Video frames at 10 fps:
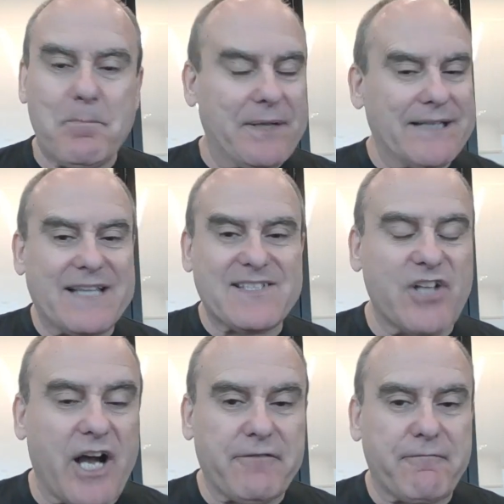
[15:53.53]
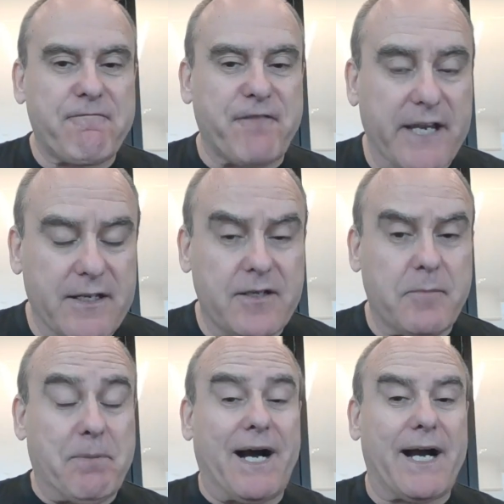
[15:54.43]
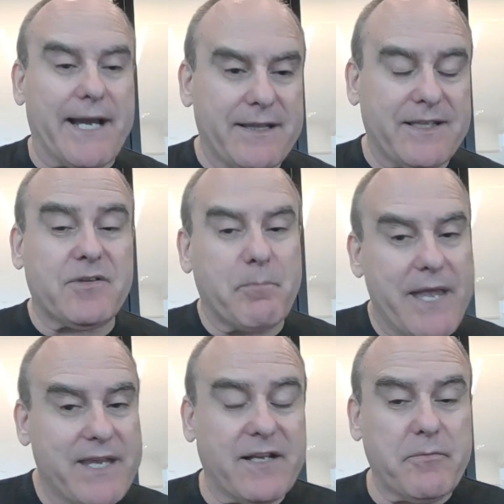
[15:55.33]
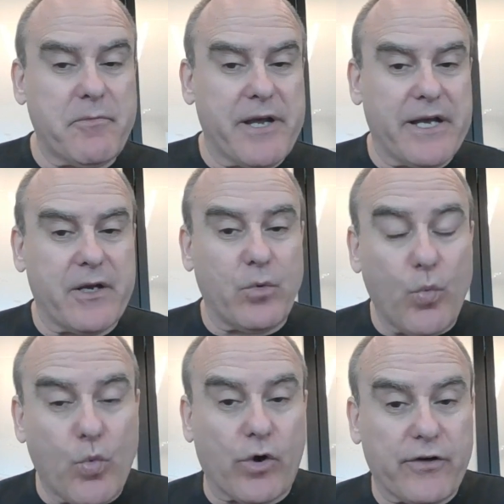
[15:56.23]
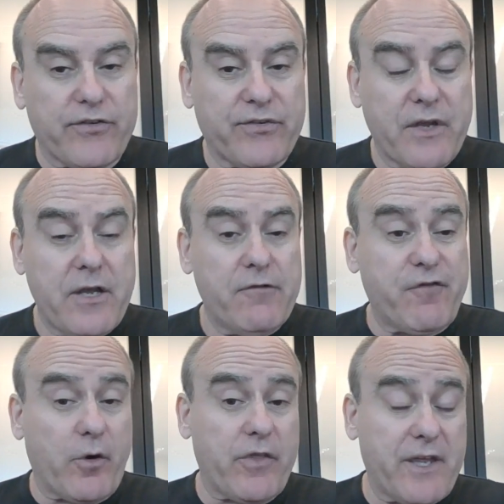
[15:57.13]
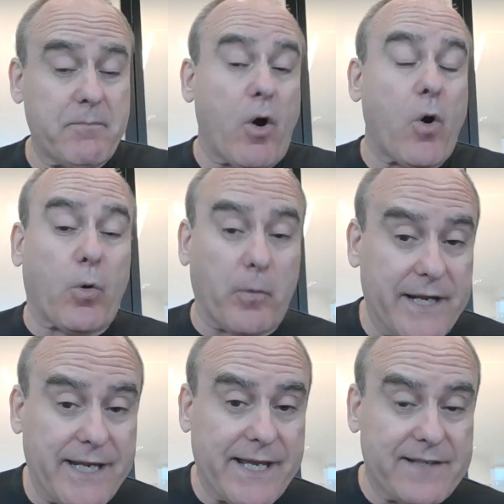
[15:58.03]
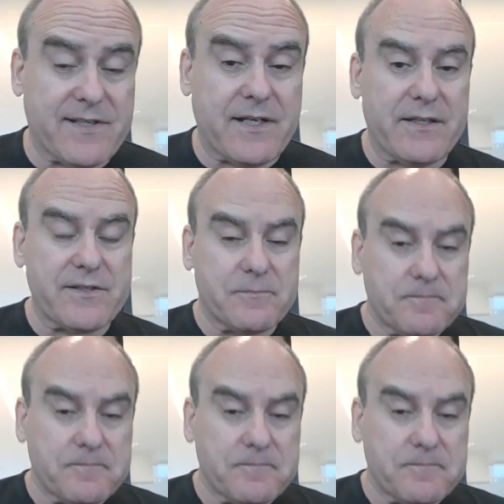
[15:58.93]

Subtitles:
but let's not fight behind them to make it worse for them already as it is.